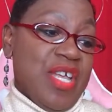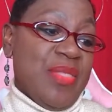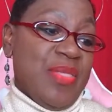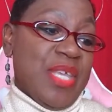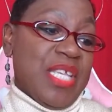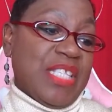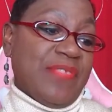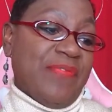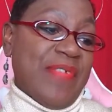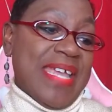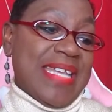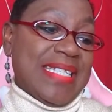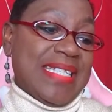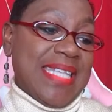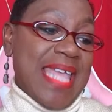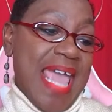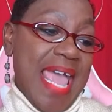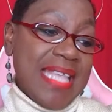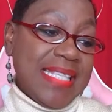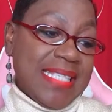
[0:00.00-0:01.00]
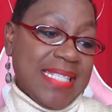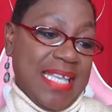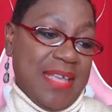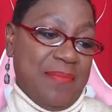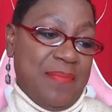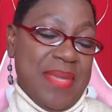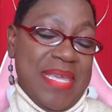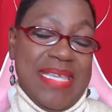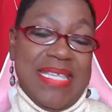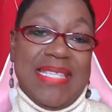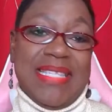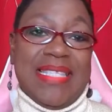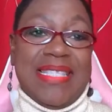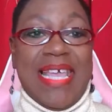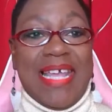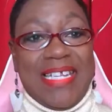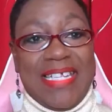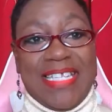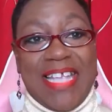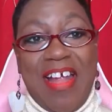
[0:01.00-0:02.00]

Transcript: this fantastic piece that is